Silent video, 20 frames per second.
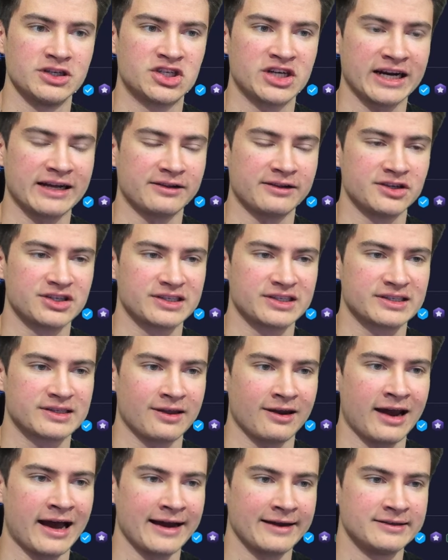in challenges
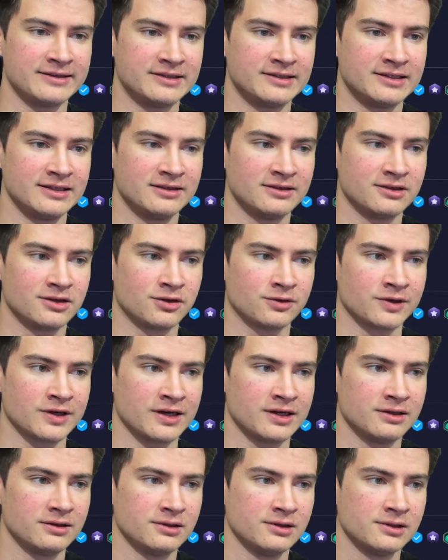that I didn't
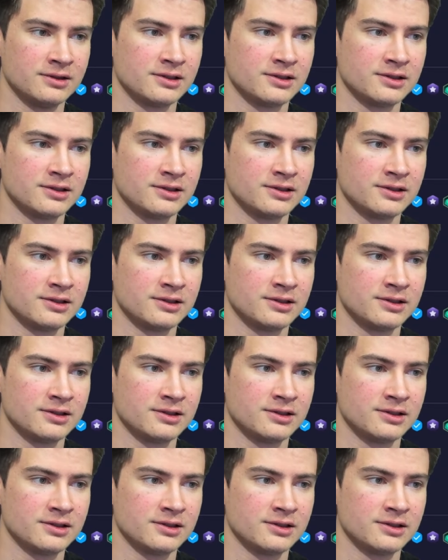create.